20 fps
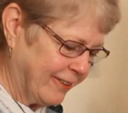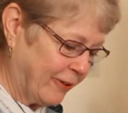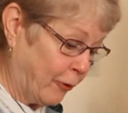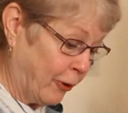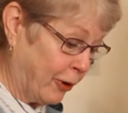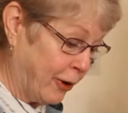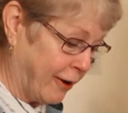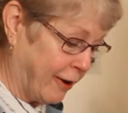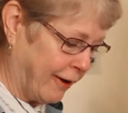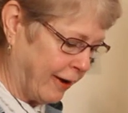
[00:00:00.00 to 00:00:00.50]
or
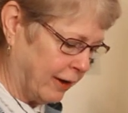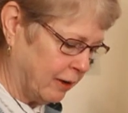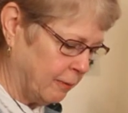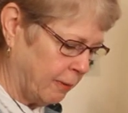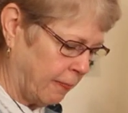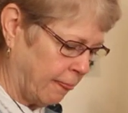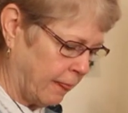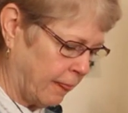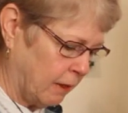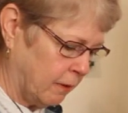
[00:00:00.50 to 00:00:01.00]
not,
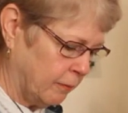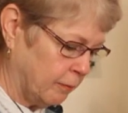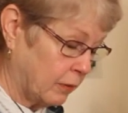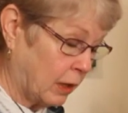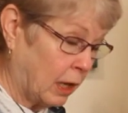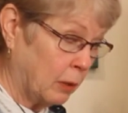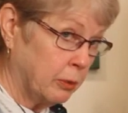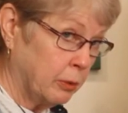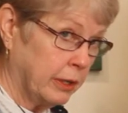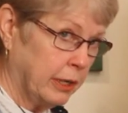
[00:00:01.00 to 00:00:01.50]
I
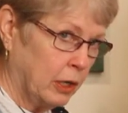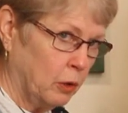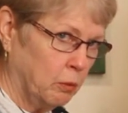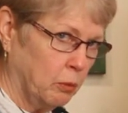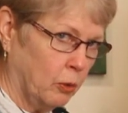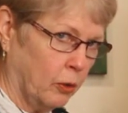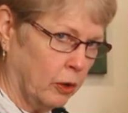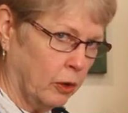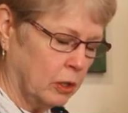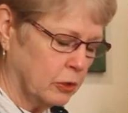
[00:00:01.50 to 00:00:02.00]
put out
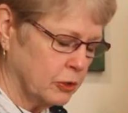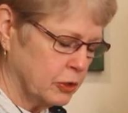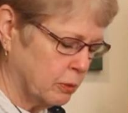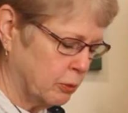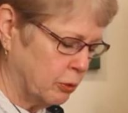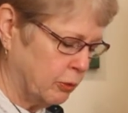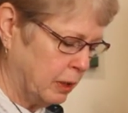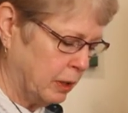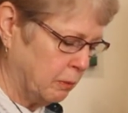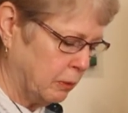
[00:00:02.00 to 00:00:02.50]
more
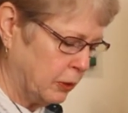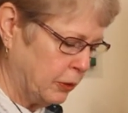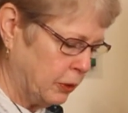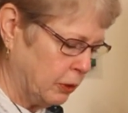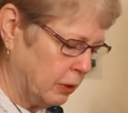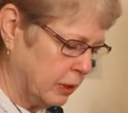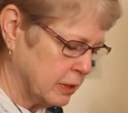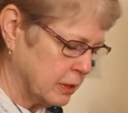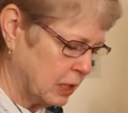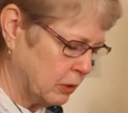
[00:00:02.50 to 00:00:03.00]
ultramarine blue
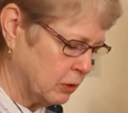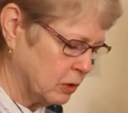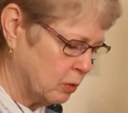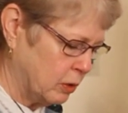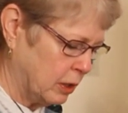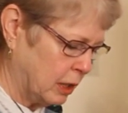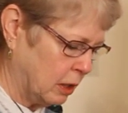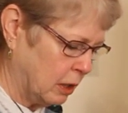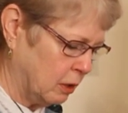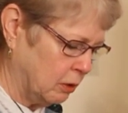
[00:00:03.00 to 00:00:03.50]
because I was
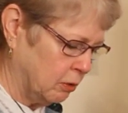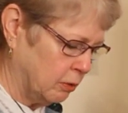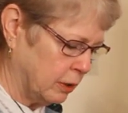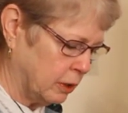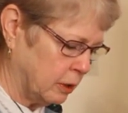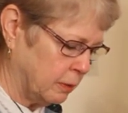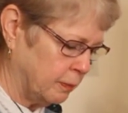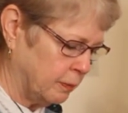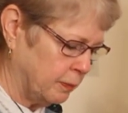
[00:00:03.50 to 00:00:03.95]
running low on it.